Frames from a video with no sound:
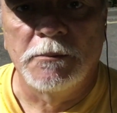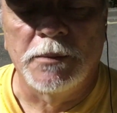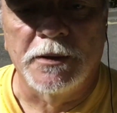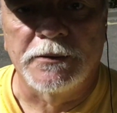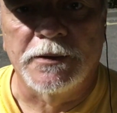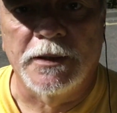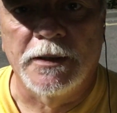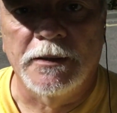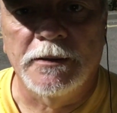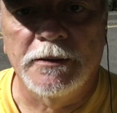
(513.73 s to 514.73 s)

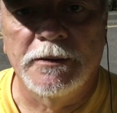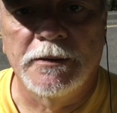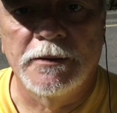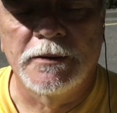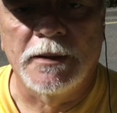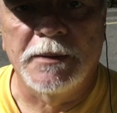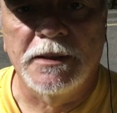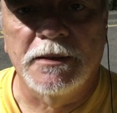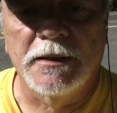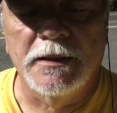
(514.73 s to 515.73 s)
But I
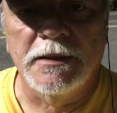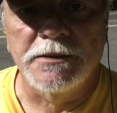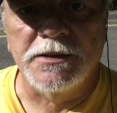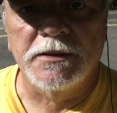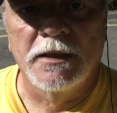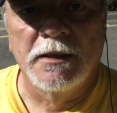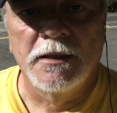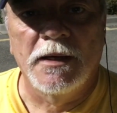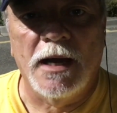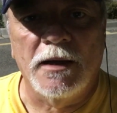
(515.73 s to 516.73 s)
mean, it's
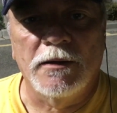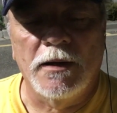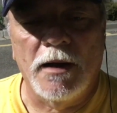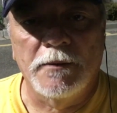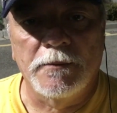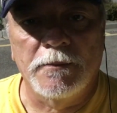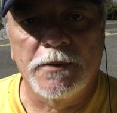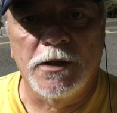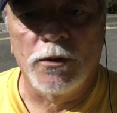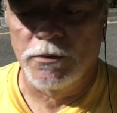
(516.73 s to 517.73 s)

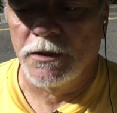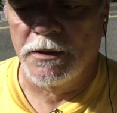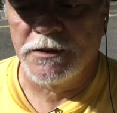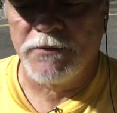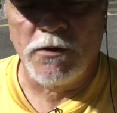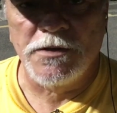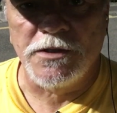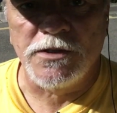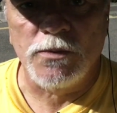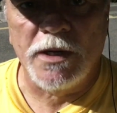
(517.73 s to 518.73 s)
you know, as far as the
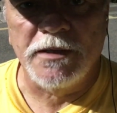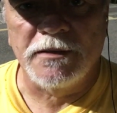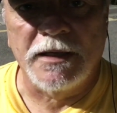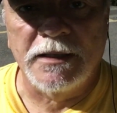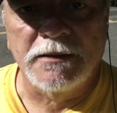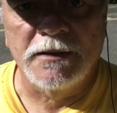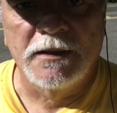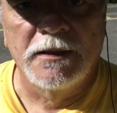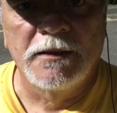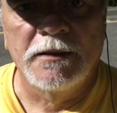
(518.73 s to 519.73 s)
sway thing,
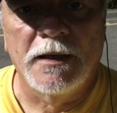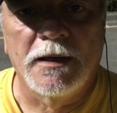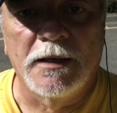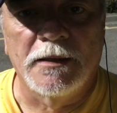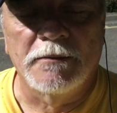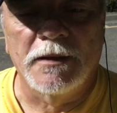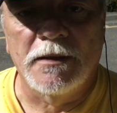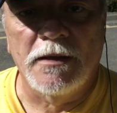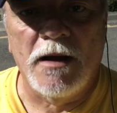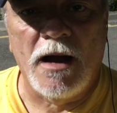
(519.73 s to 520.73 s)

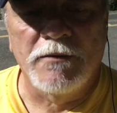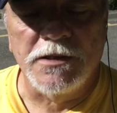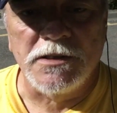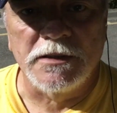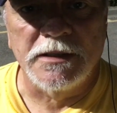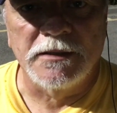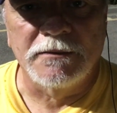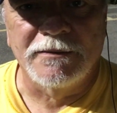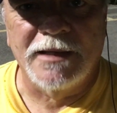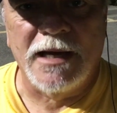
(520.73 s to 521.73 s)
obviously
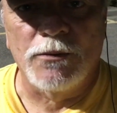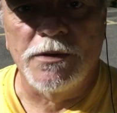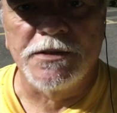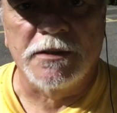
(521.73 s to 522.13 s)
that wasn't